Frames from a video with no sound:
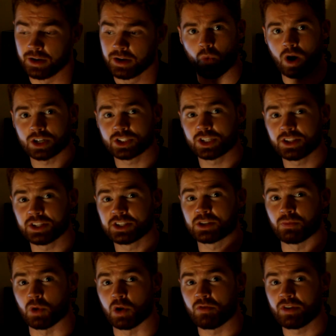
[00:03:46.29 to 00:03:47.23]
Watching
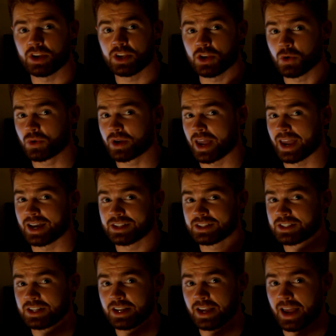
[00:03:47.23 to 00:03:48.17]
this movie, you can't
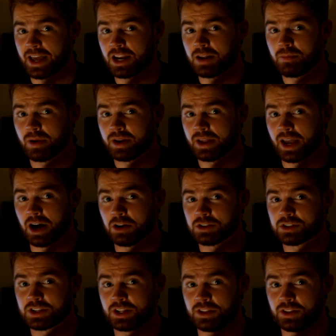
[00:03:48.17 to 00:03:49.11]
see anybody
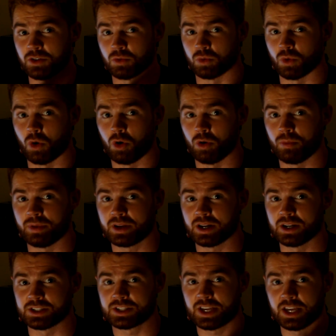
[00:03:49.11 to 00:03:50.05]
else in the role
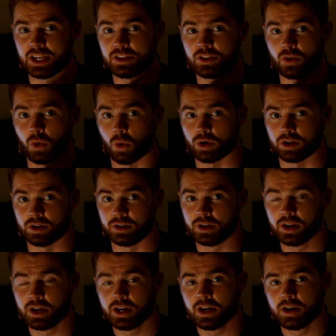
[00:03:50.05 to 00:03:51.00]
because Keith Gordon